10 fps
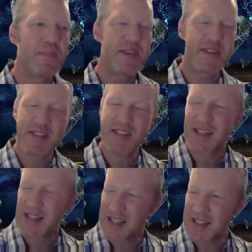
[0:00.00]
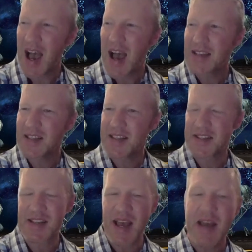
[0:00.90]
But the size and the
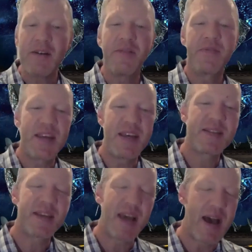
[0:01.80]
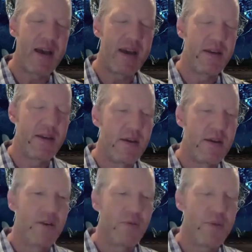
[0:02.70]
scale of the SKA,
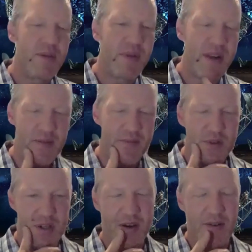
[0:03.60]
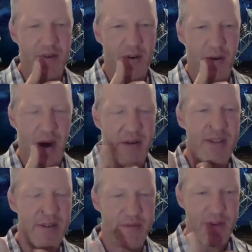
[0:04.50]
we believe, was going to require a
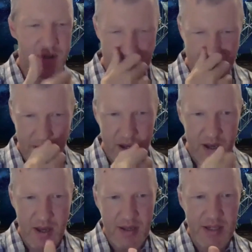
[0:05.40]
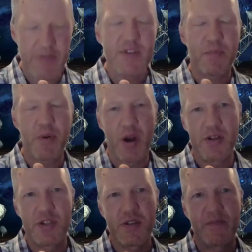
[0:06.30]
different
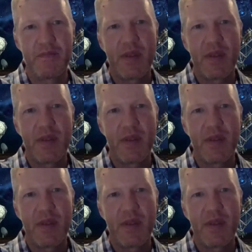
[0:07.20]
approach.